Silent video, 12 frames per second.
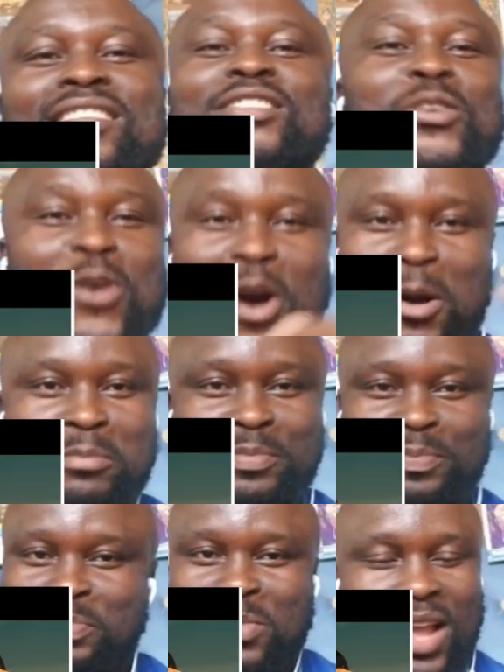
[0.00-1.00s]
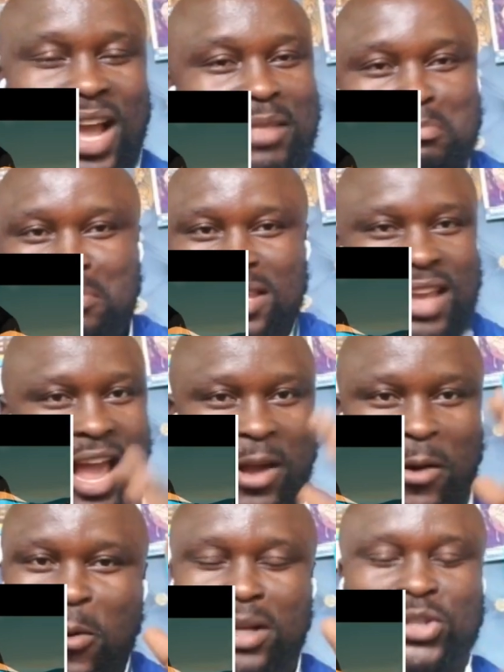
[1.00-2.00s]
You come at me, I
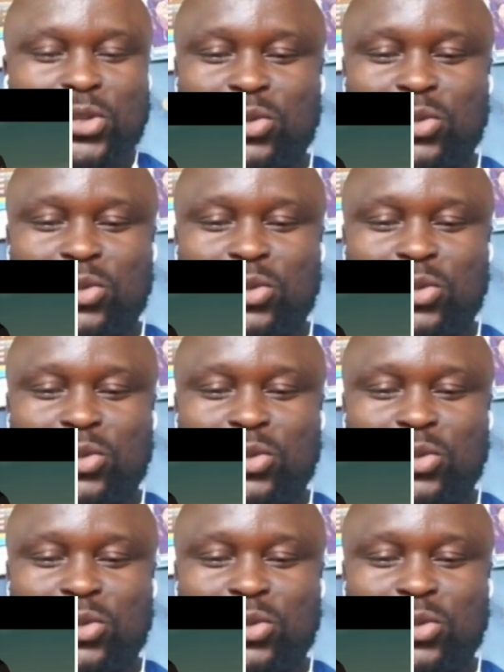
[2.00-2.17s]
go at you.